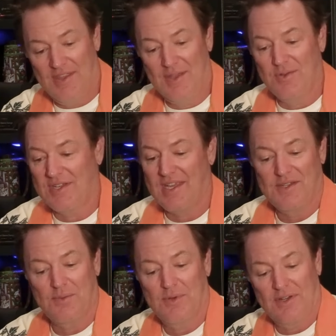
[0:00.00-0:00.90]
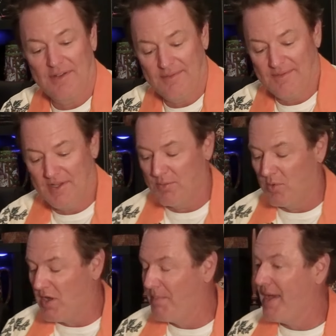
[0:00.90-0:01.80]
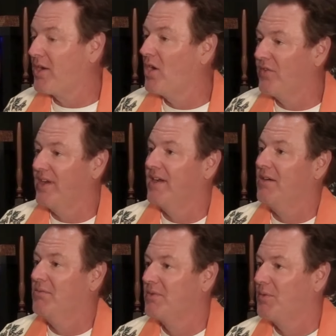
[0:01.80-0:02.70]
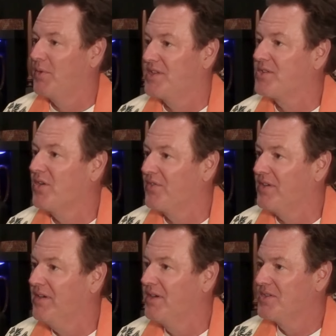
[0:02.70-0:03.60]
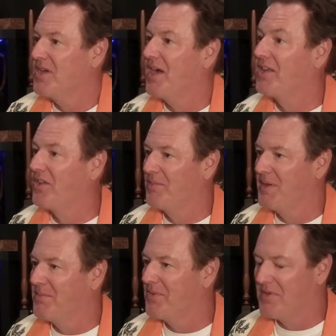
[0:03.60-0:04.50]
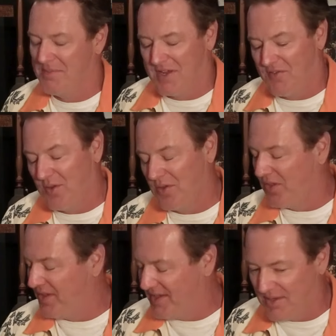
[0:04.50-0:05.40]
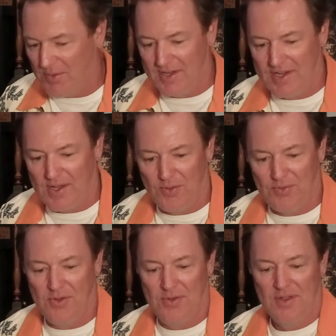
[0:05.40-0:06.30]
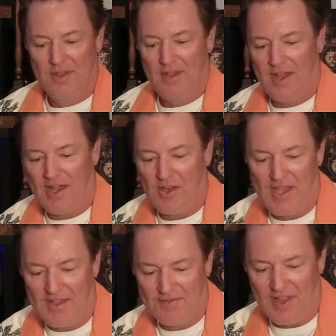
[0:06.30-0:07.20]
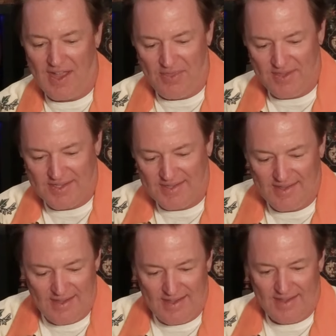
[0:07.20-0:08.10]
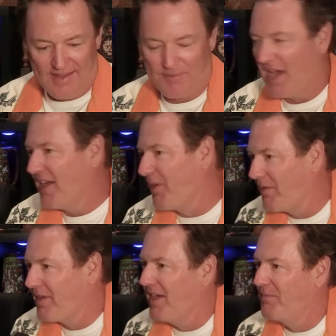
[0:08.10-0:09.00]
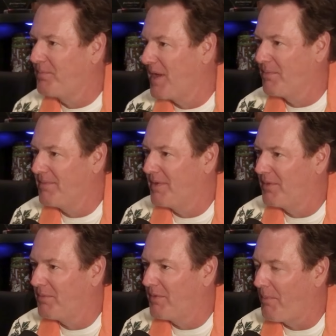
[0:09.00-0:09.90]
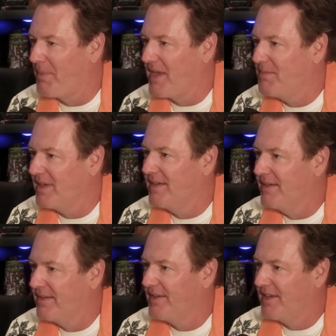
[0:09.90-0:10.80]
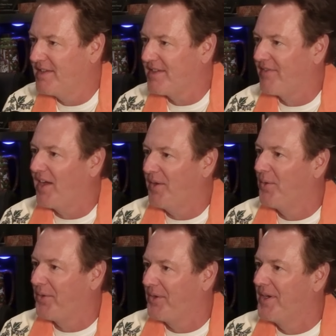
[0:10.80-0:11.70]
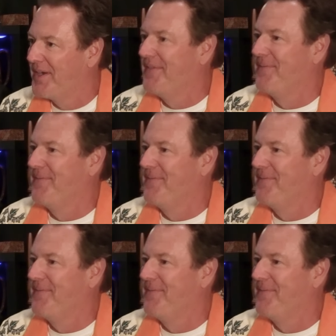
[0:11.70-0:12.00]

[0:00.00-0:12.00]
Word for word: I think we should get to work and then we'll come back over here when it's over, talk a little bit more about a few of the things I wanted to go through. I'll have gotten this kind of a kind of come a little bit of a baby as I've gotten older.